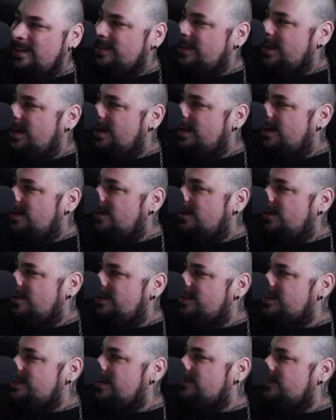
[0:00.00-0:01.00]

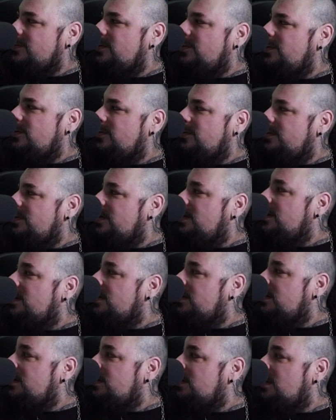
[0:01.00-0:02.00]
This afternoon.
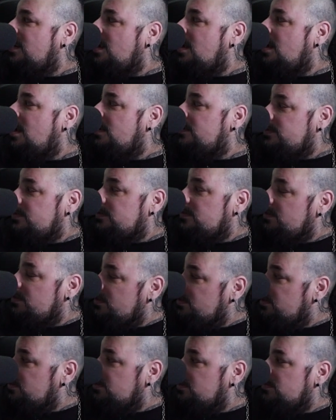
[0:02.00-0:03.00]

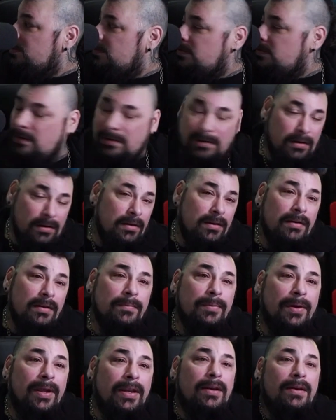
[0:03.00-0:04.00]

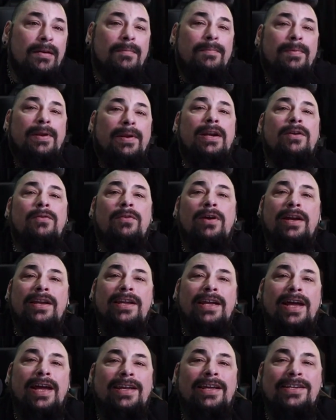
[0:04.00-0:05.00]
But anyway,
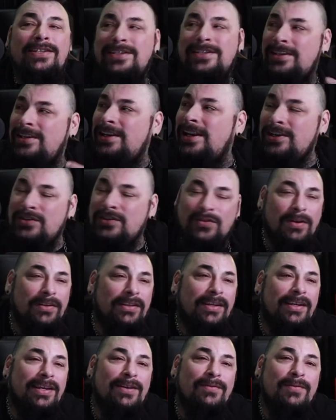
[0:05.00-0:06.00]
yeah, he's in the next round. I
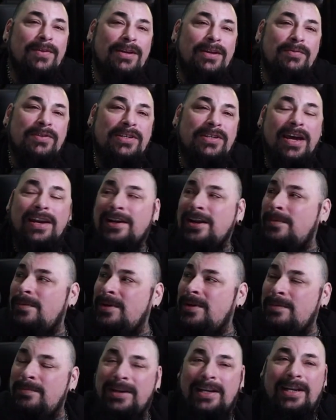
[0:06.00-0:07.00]
think he was going to come
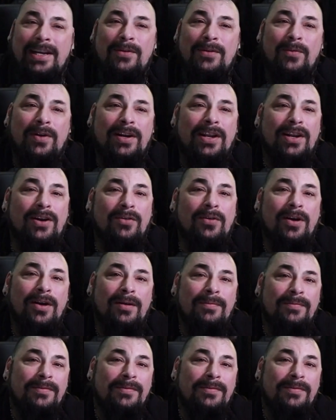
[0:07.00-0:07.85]
in, but he didn't want to interrupt.